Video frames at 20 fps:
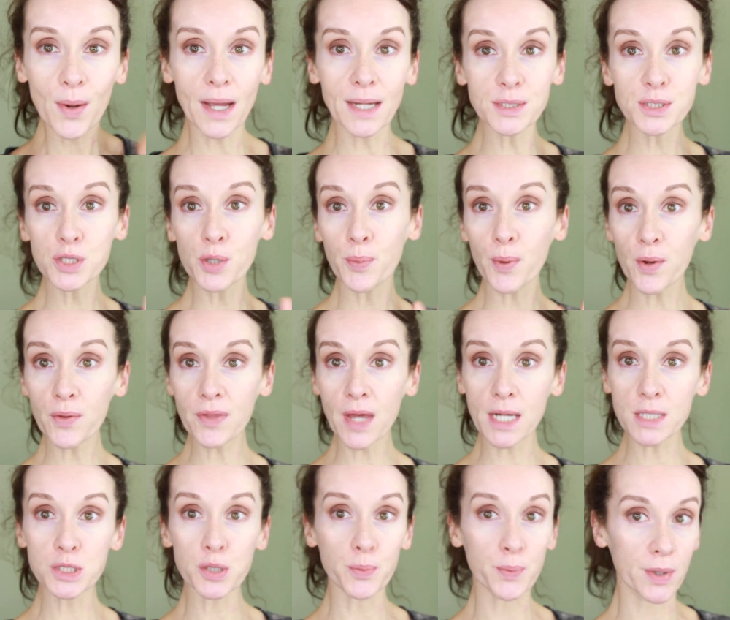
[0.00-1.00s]
Okay, so both
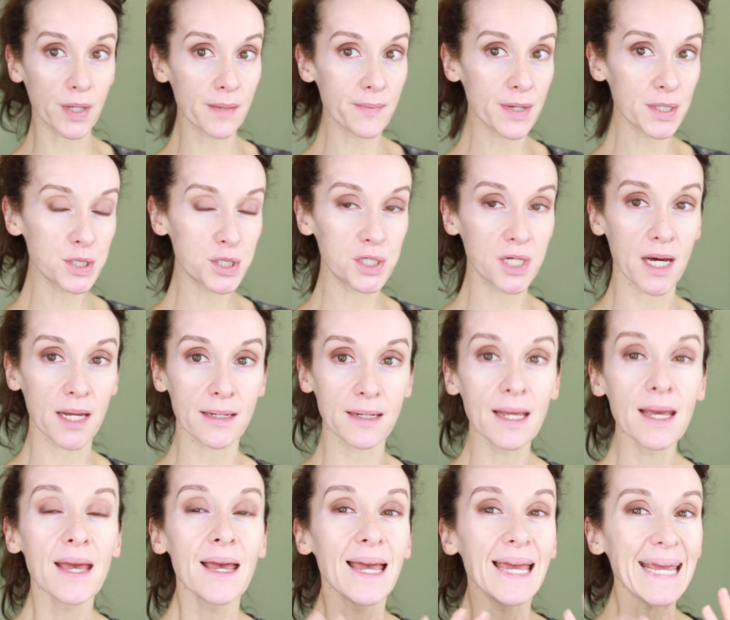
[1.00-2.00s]
eyes are pretty much
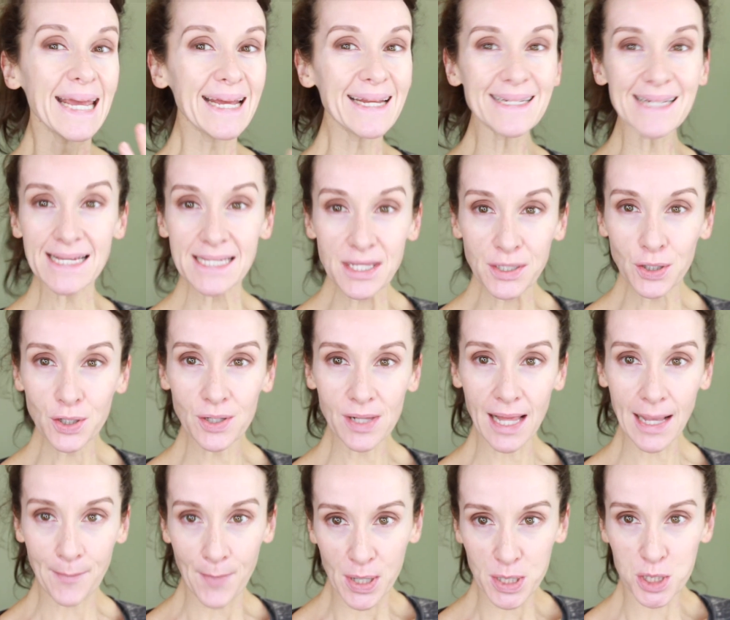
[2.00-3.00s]
done. It doesn't look
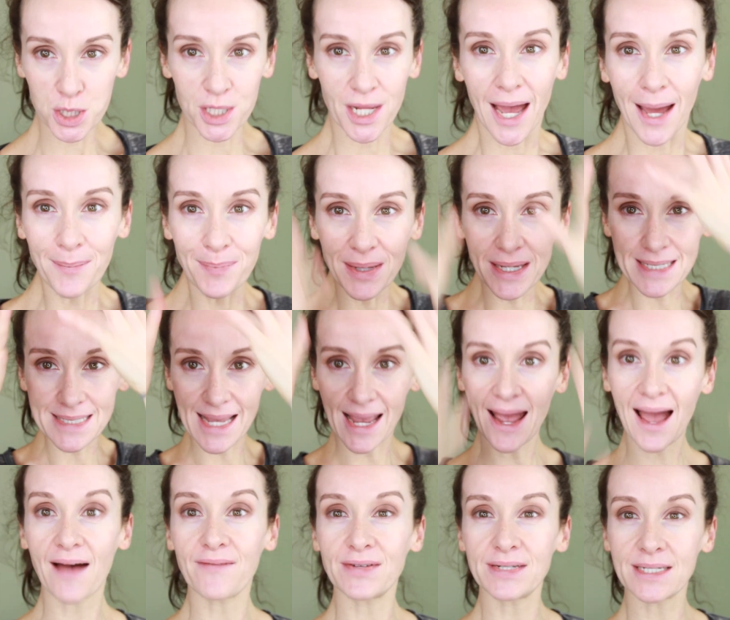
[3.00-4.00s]
like much yet because I
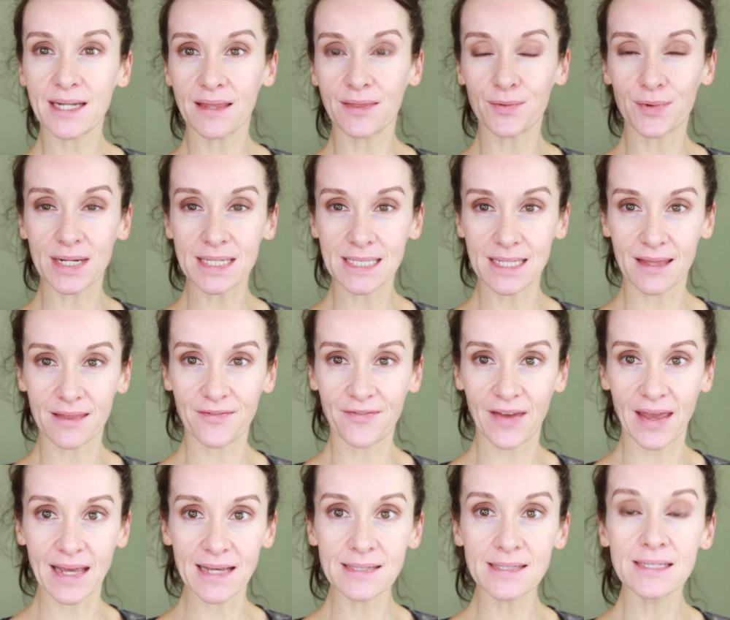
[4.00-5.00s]
haven't done the rest of the
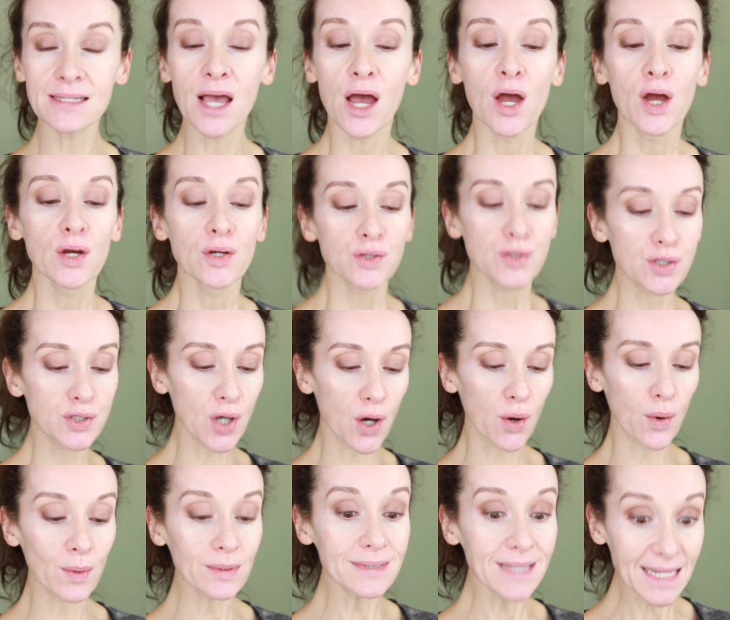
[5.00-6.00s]
face.
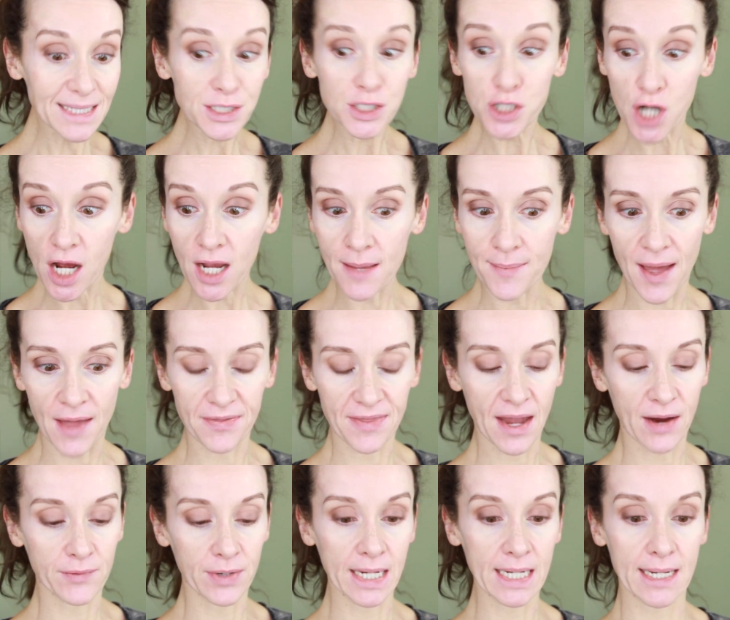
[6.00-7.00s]
So let's talk about
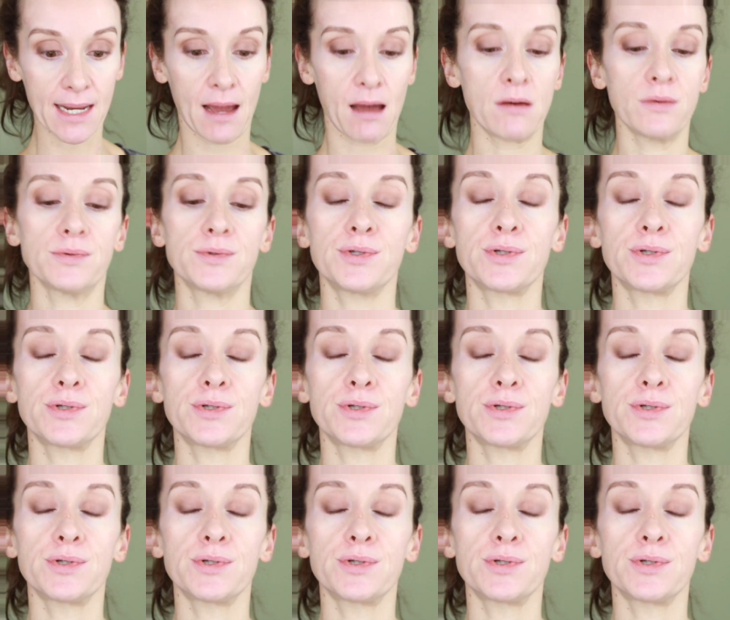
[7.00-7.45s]
that right now.